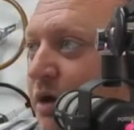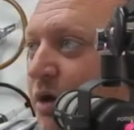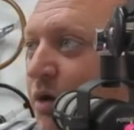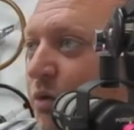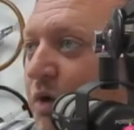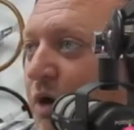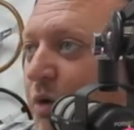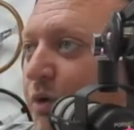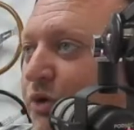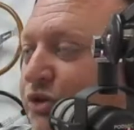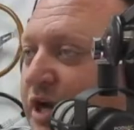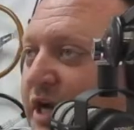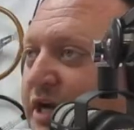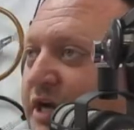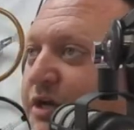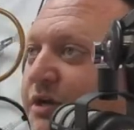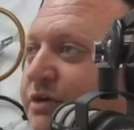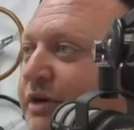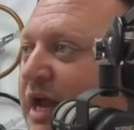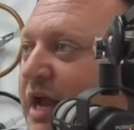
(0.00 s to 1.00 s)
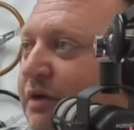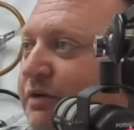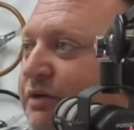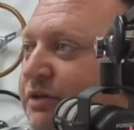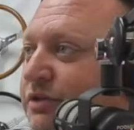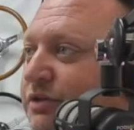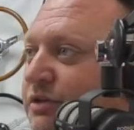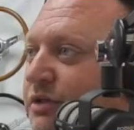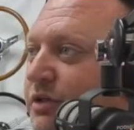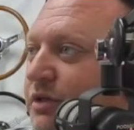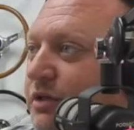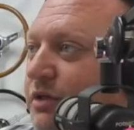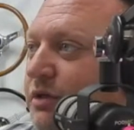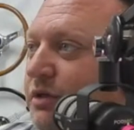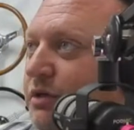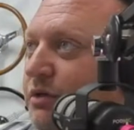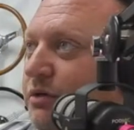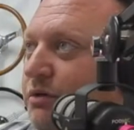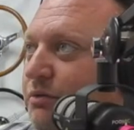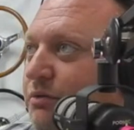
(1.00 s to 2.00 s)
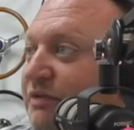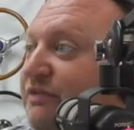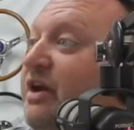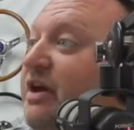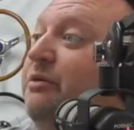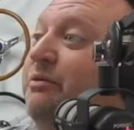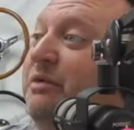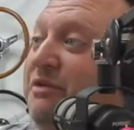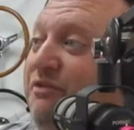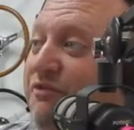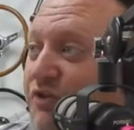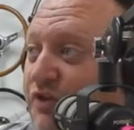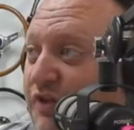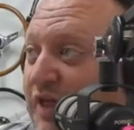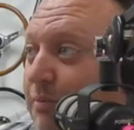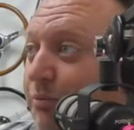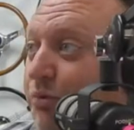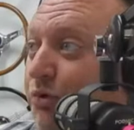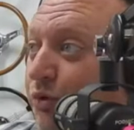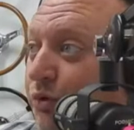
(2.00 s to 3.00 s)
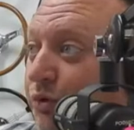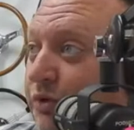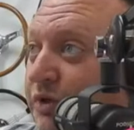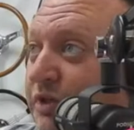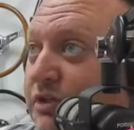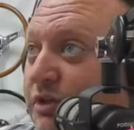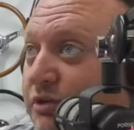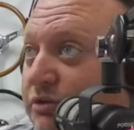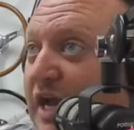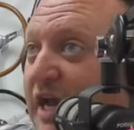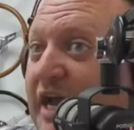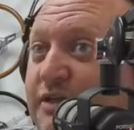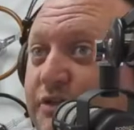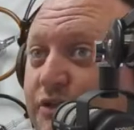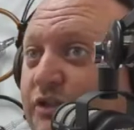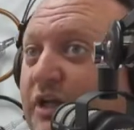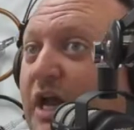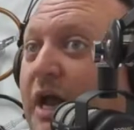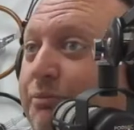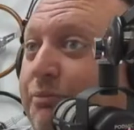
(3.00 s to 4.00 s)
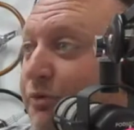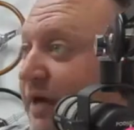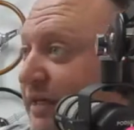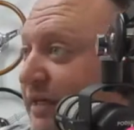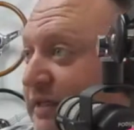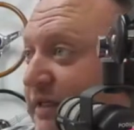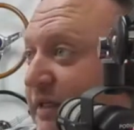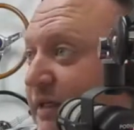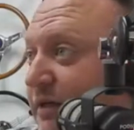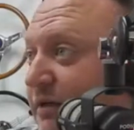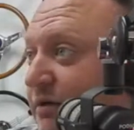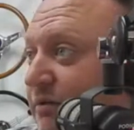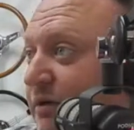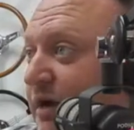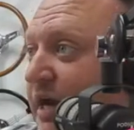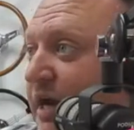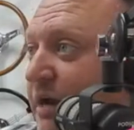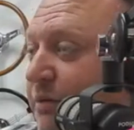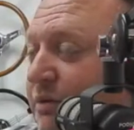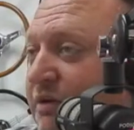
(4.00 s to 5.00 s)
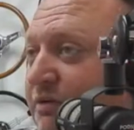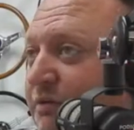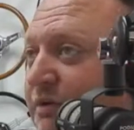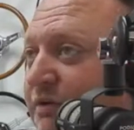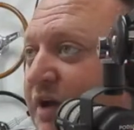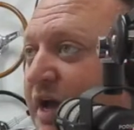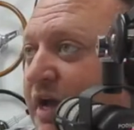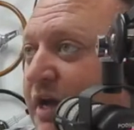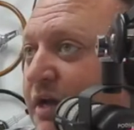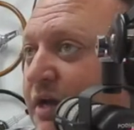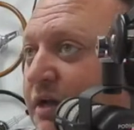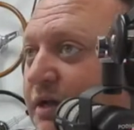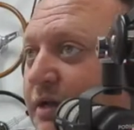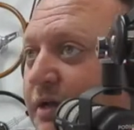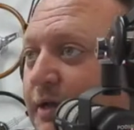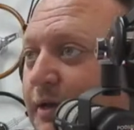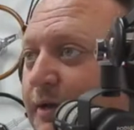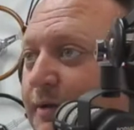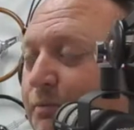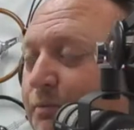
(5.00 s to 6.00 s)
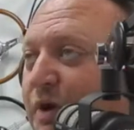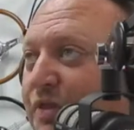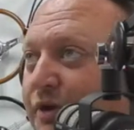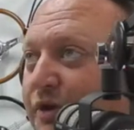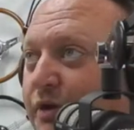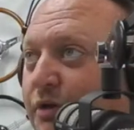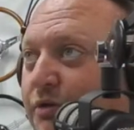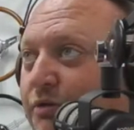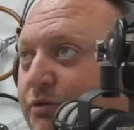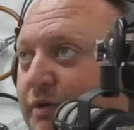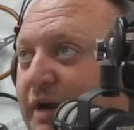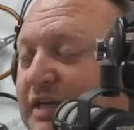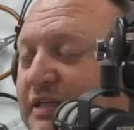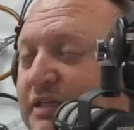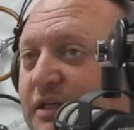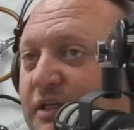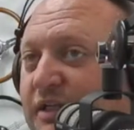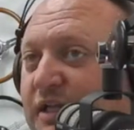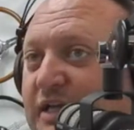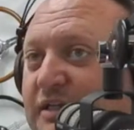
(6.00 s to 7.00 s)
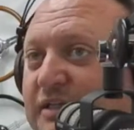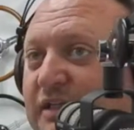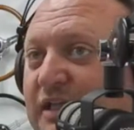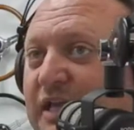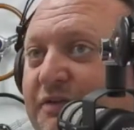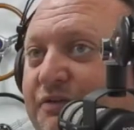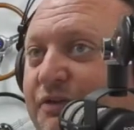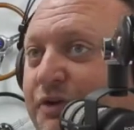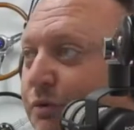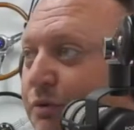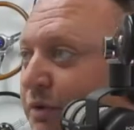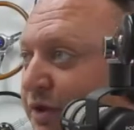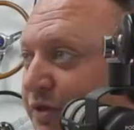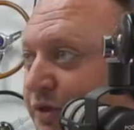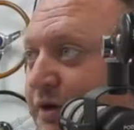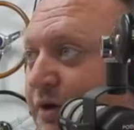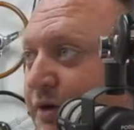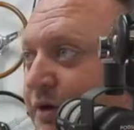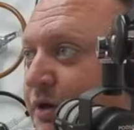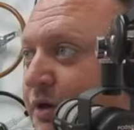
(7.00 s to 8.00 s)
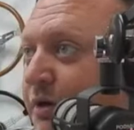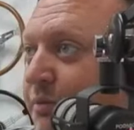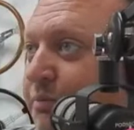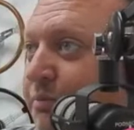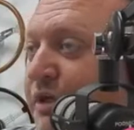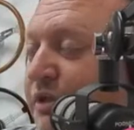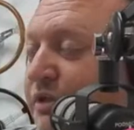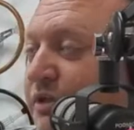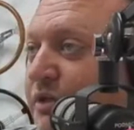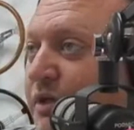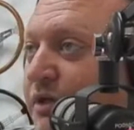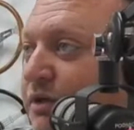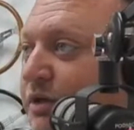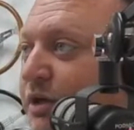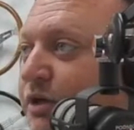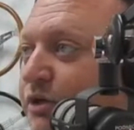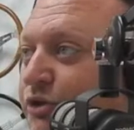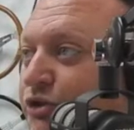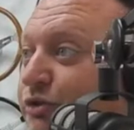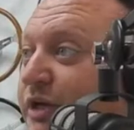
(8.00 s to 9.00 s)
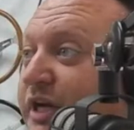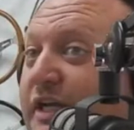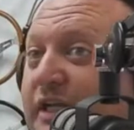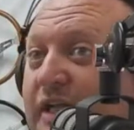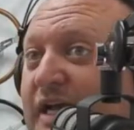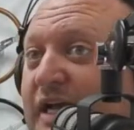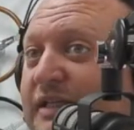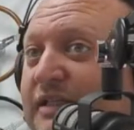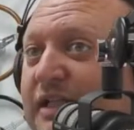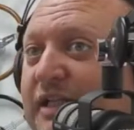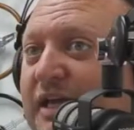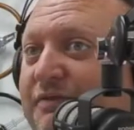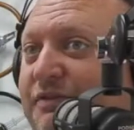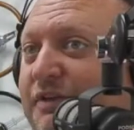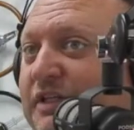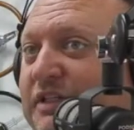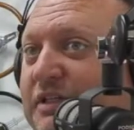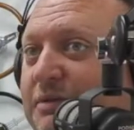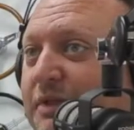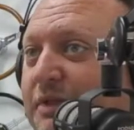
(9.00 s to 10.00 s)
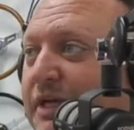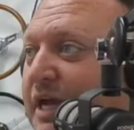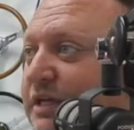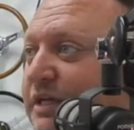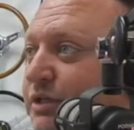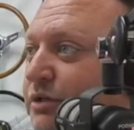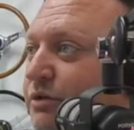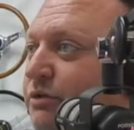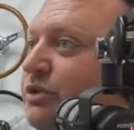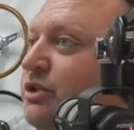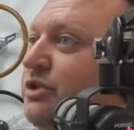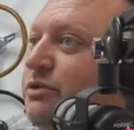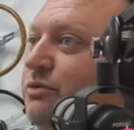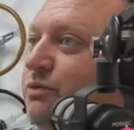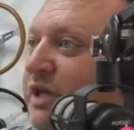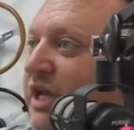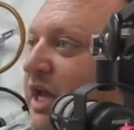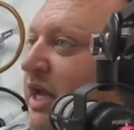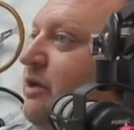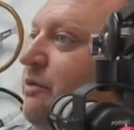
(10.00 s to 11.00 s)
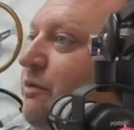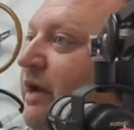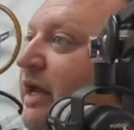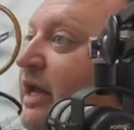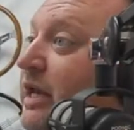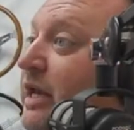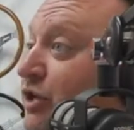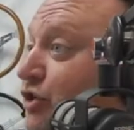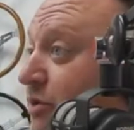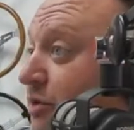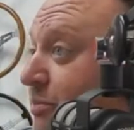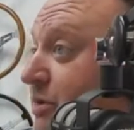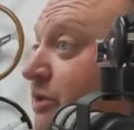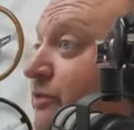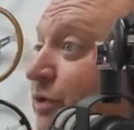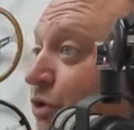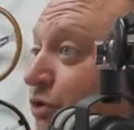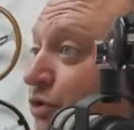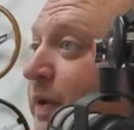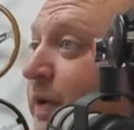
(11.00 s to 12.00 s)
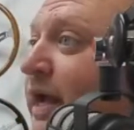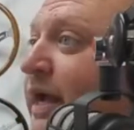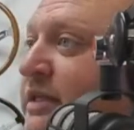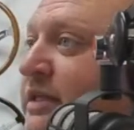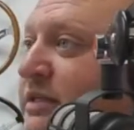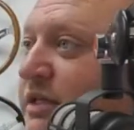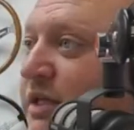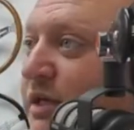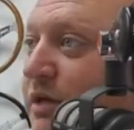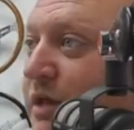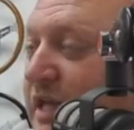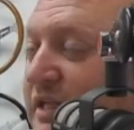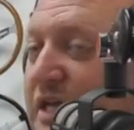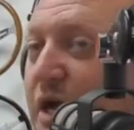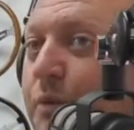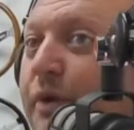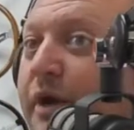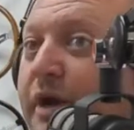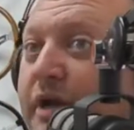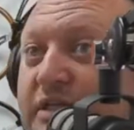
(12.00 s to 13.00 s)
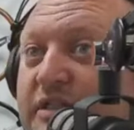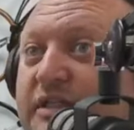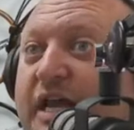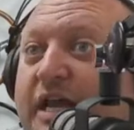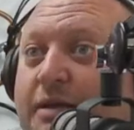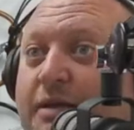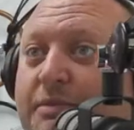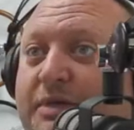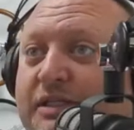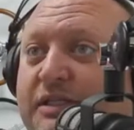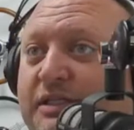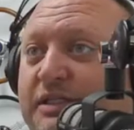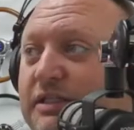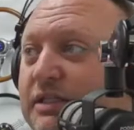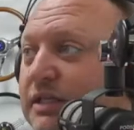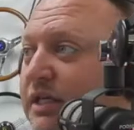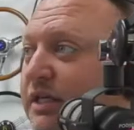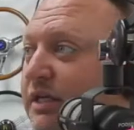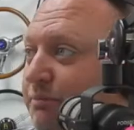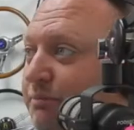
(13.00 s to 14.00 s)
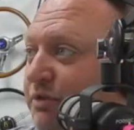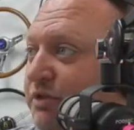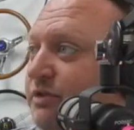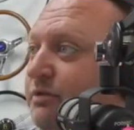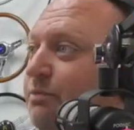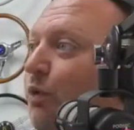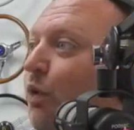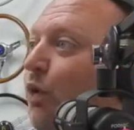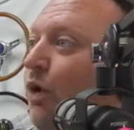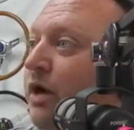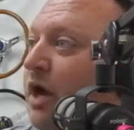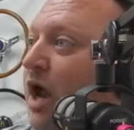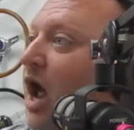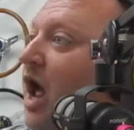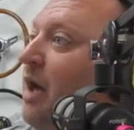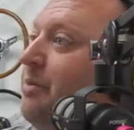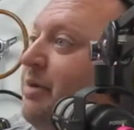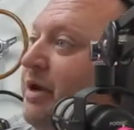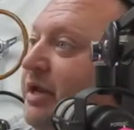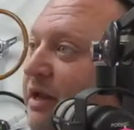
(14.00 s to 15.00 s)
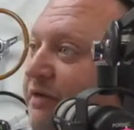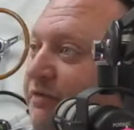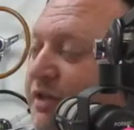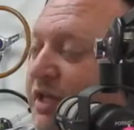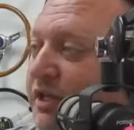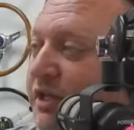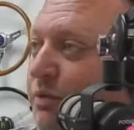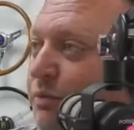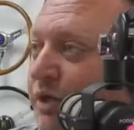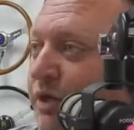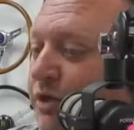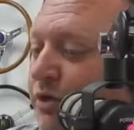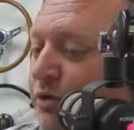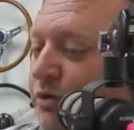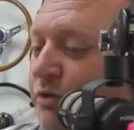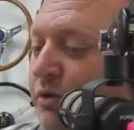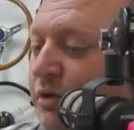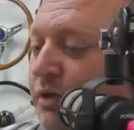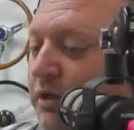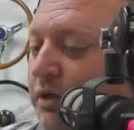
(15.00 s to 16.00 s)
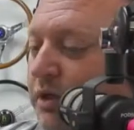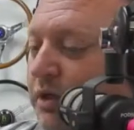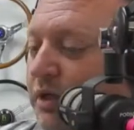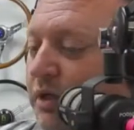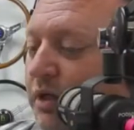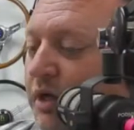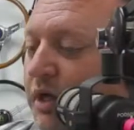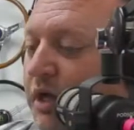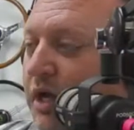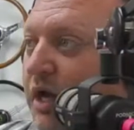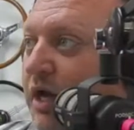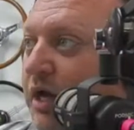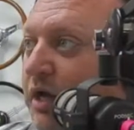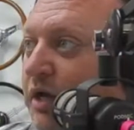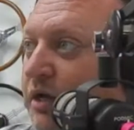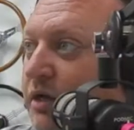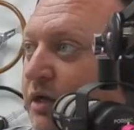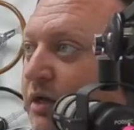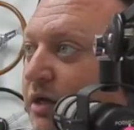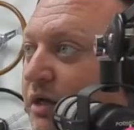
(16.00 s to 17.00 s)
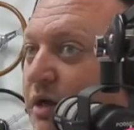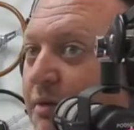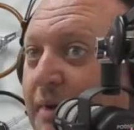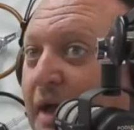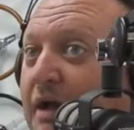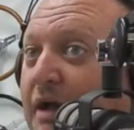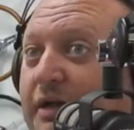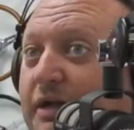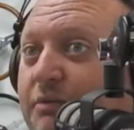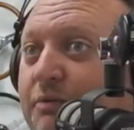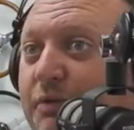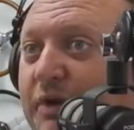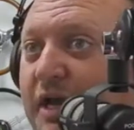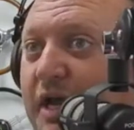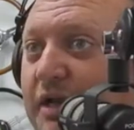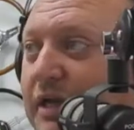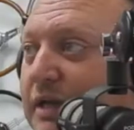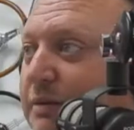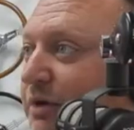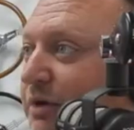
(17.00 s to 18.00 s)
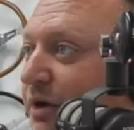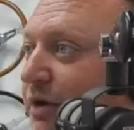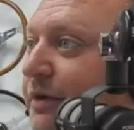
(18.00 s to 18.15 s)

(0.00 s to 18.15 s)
What we're trying to do now is we've got to refill that pool, because those guys are stopped racing, right? And we've got to, whether you're racing in class 11 or whether you're building a street class 11 like some of the guys do, just we need you to build Volkswagens. That's how we're going to stay in business and keep the sport and hobby and everything that we do about it. We got to keep it going.